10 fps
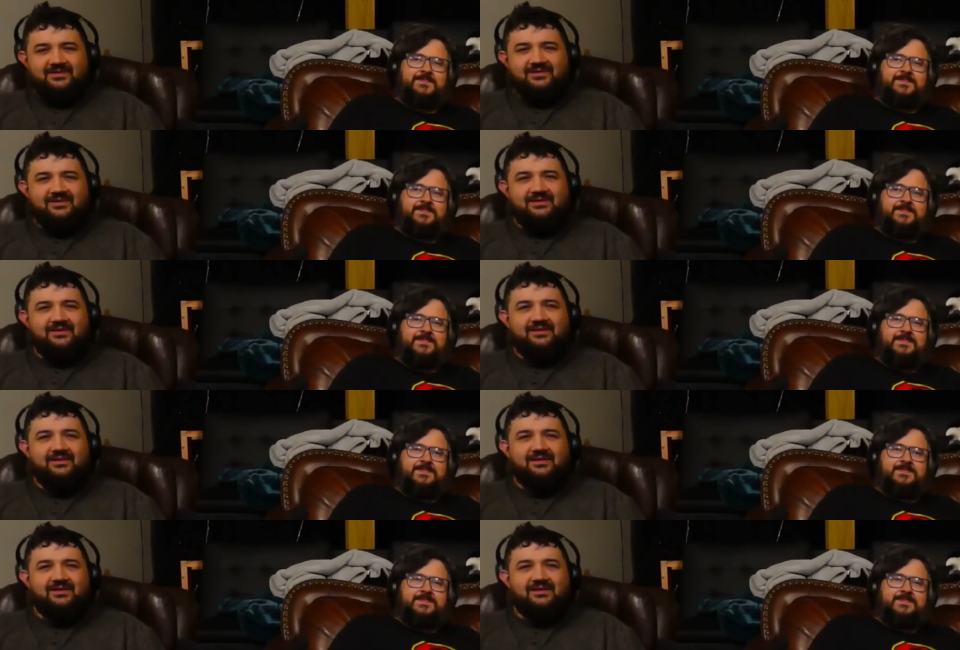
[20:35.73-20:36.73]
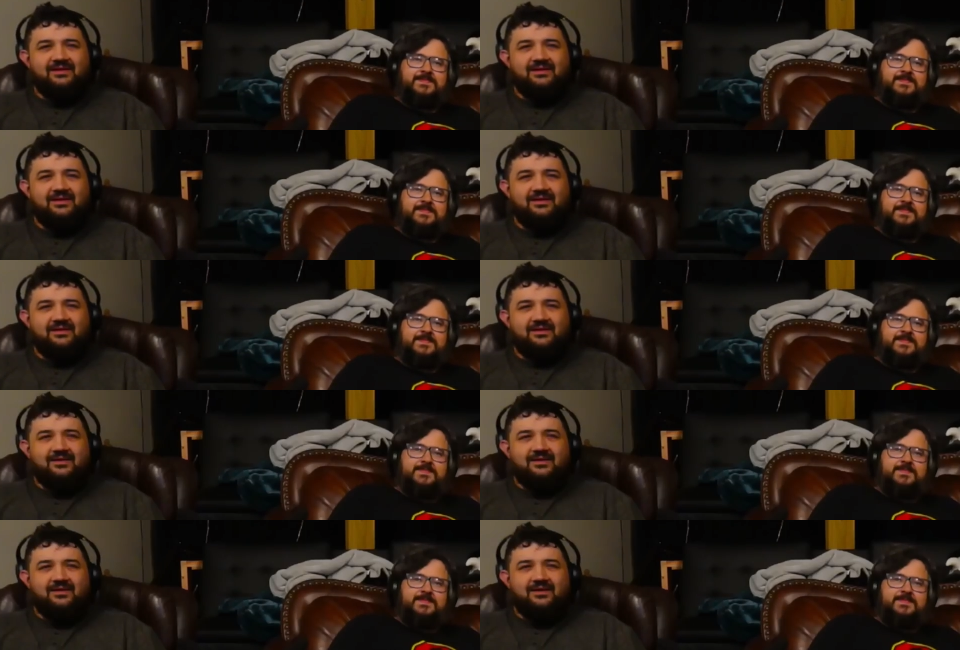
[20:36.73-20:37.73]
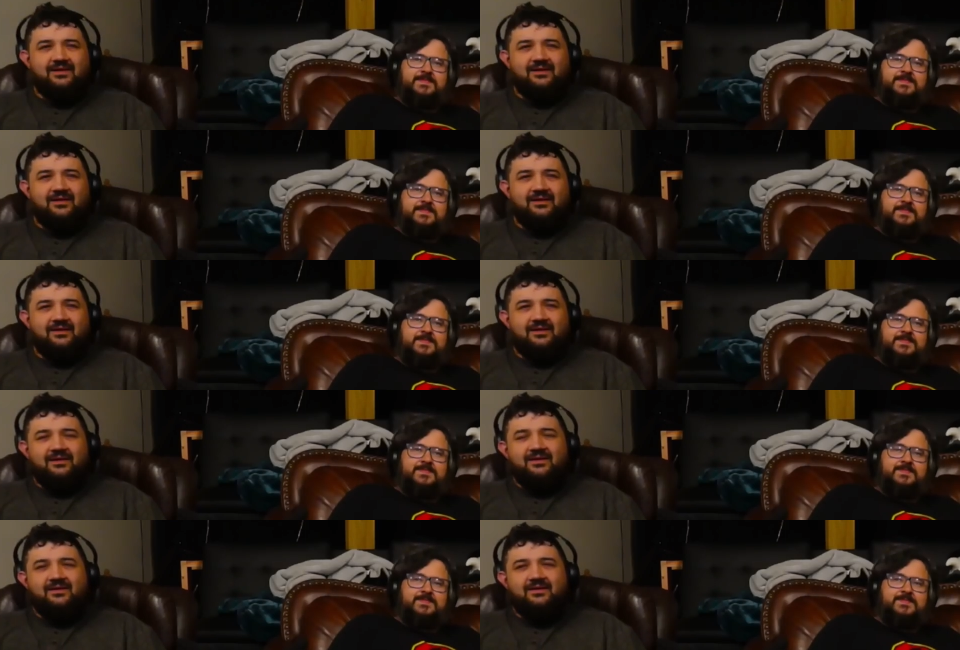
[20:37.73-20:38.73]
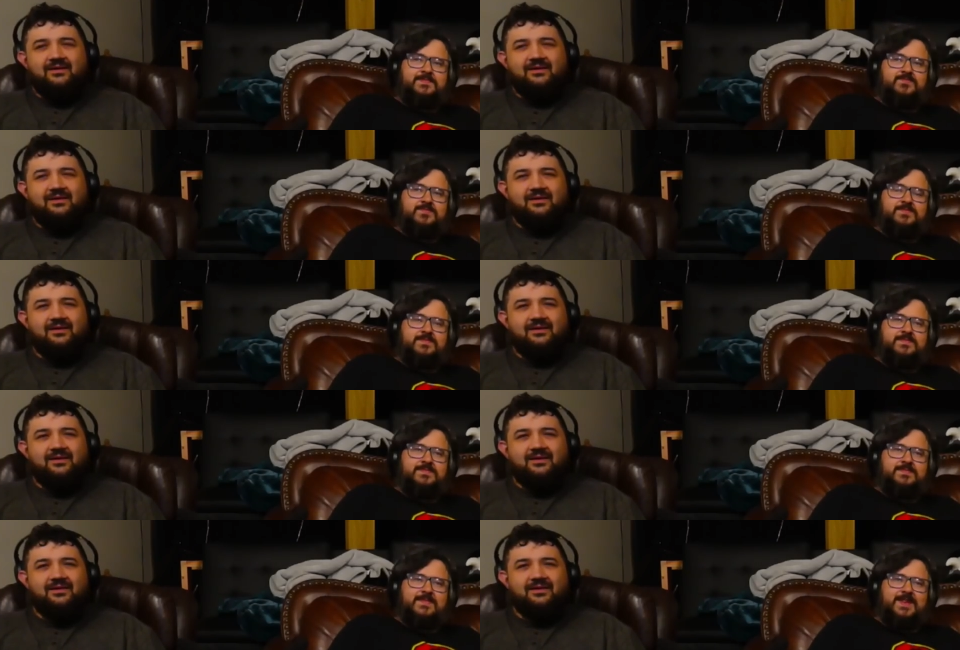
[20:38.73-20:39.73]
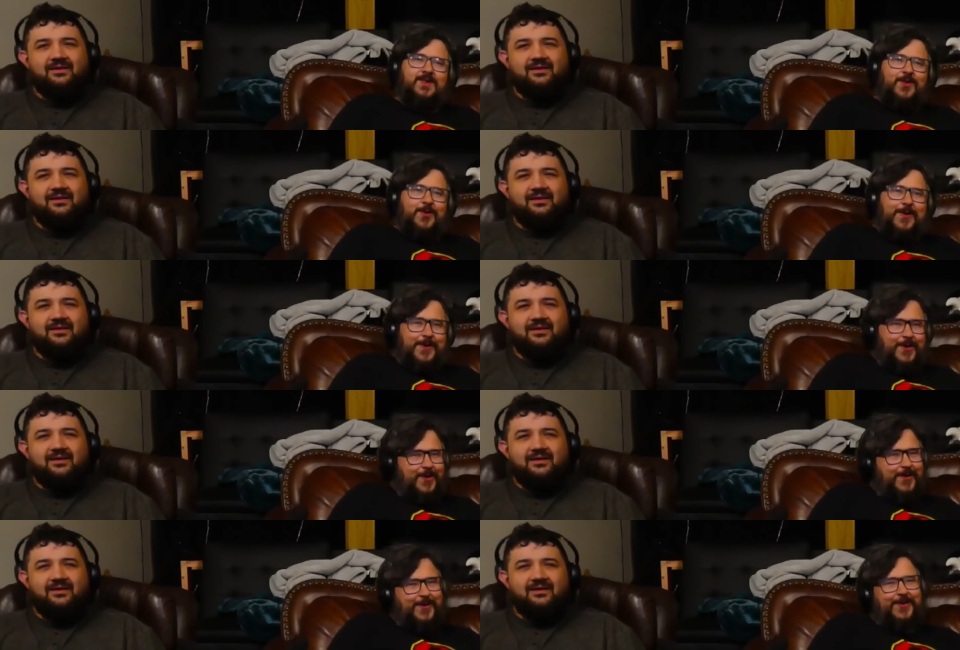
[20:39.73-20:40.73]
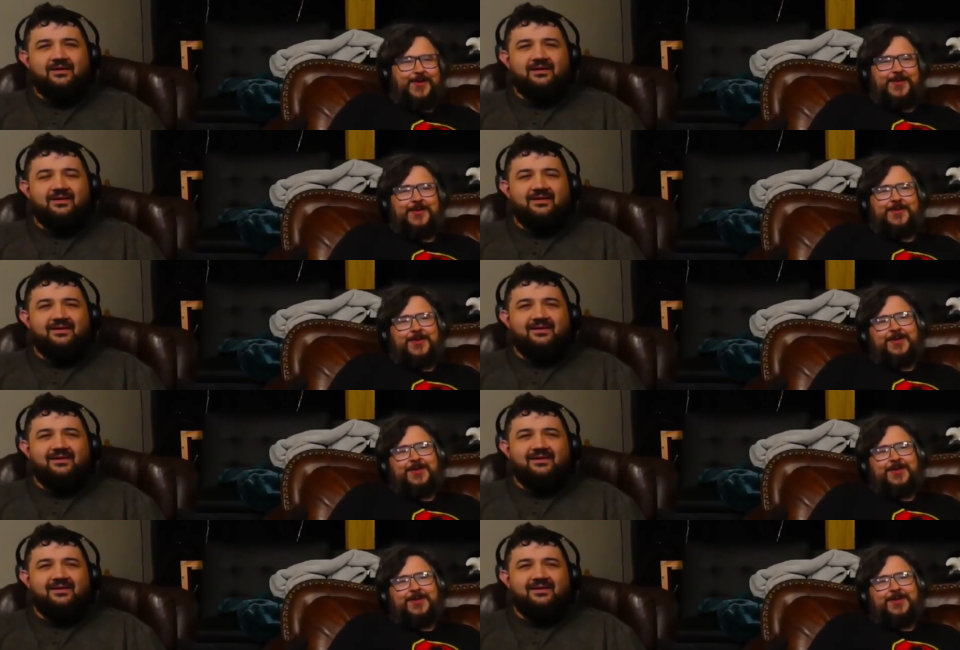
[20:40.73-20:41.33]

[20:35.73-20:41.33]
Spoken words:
[no speech]